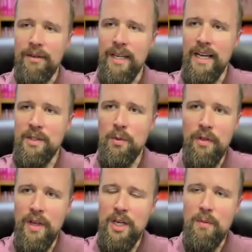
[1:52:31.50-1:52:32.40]
Yeah, guys, I
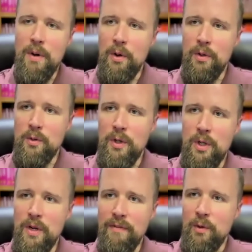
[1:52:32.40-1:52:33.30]
want to thank you both because we
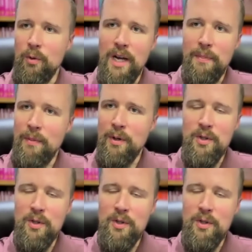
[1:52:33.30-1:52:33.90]
do have to wrap up.